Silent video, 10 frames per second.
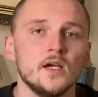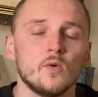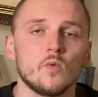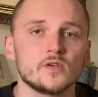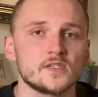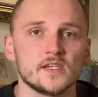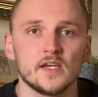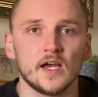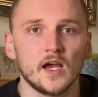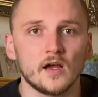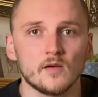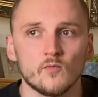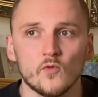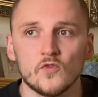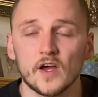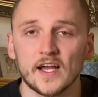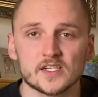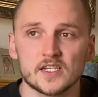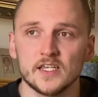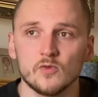Was it that
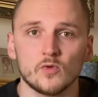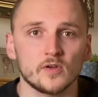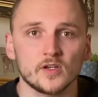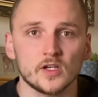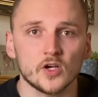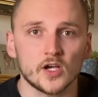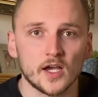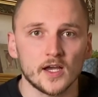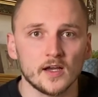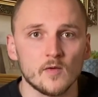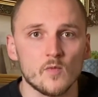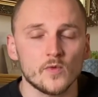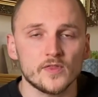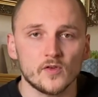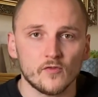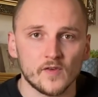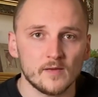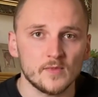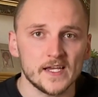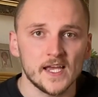actually you want to look with your
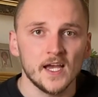family